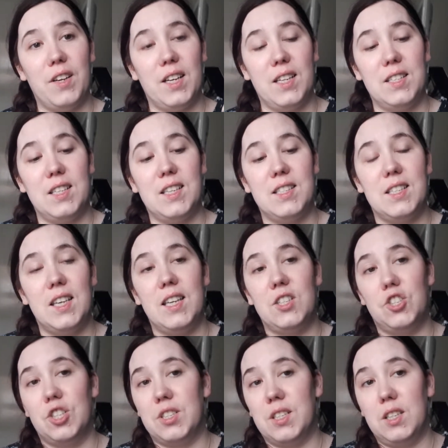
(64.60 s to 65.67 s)
and as you can see it's
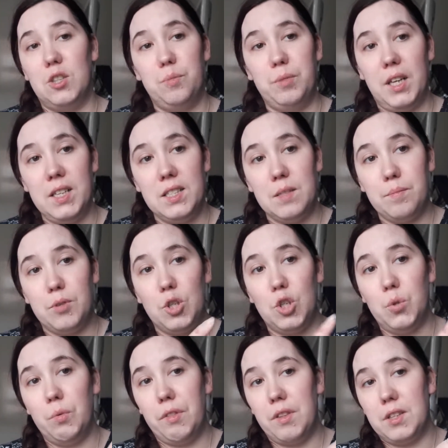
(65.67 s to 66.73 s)
just a little plastic
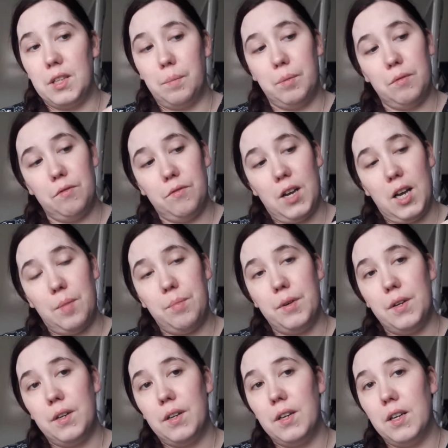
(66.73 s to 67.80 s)
bottle with the Nip+Fab
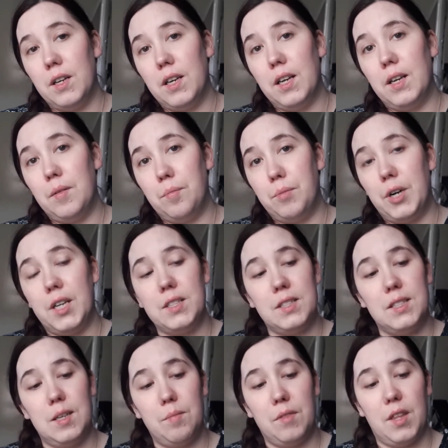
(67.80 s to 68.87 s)

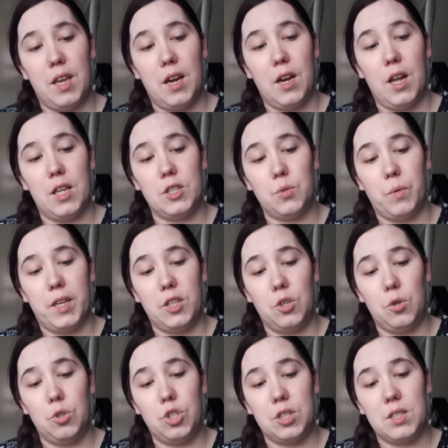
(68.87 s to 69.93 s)
brand name there, and when
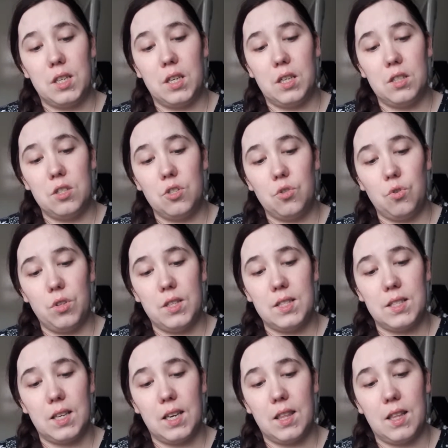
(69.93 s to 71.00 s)
you just unscrew
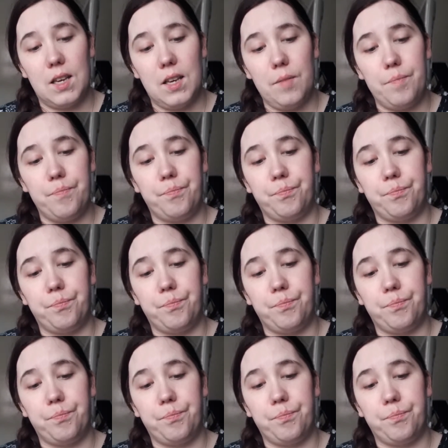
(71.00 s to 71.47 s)
this like that,